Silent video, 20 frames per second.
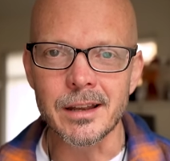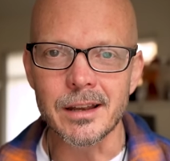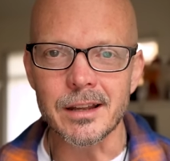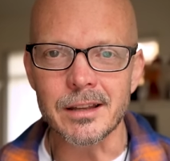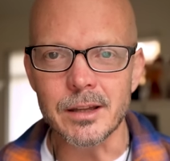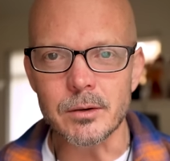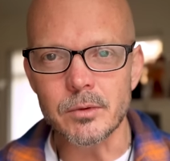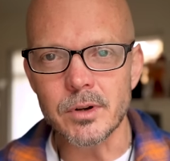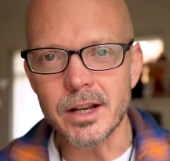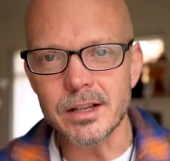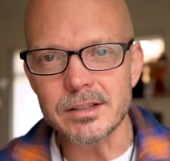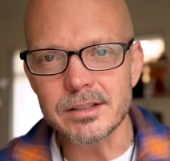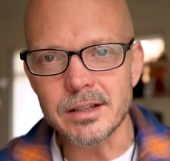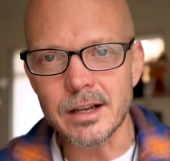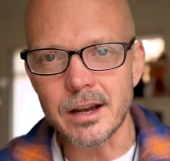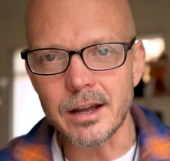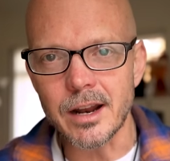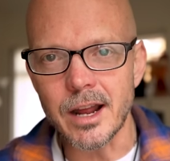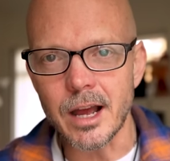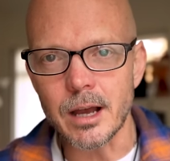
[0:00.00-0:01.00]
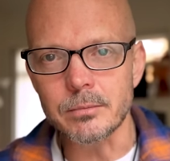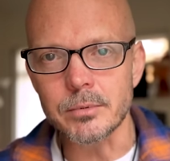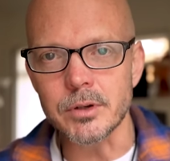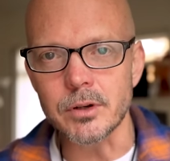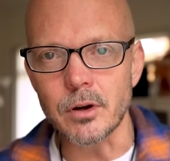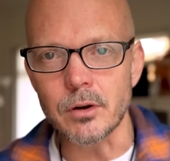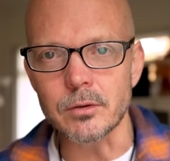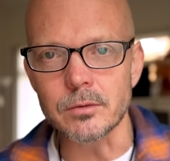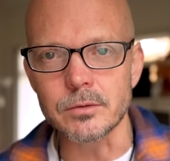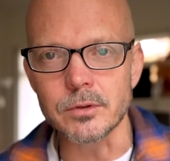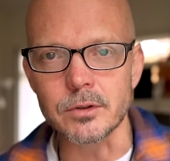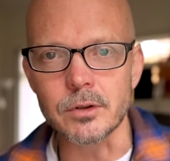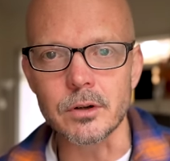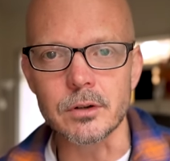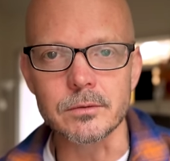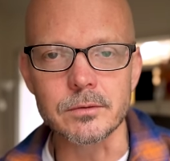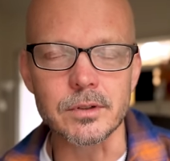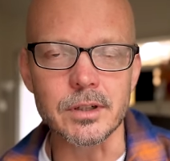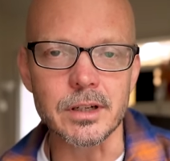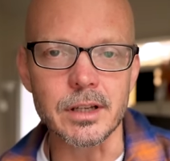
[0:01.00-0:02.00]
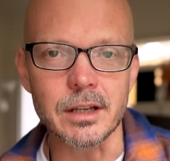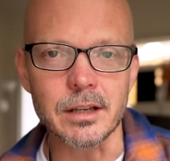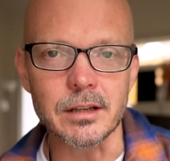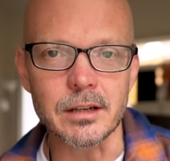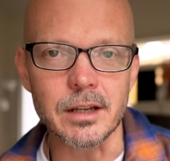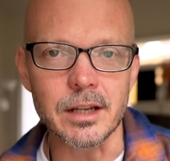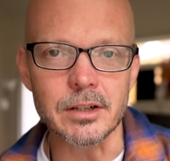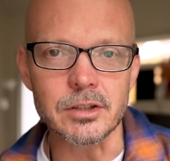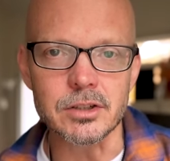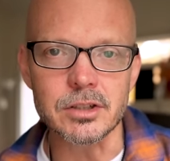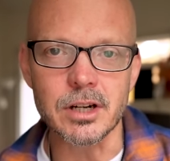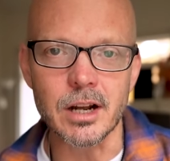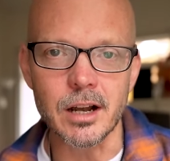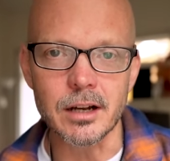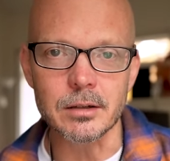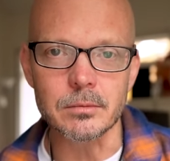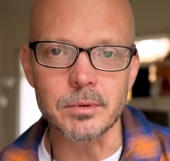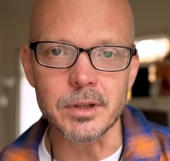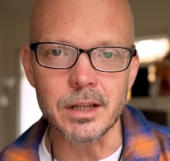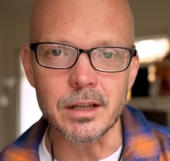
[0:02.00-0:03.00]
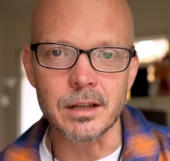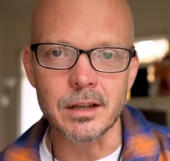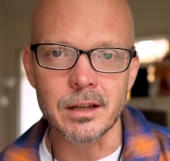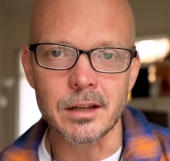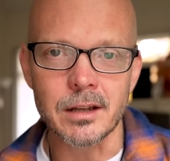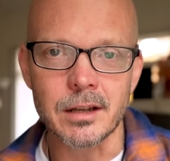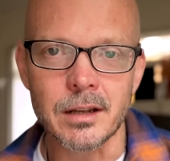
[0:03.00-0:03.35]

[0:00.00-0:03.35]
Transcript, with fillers: And then when I saw it happen over and over again, it shocked me.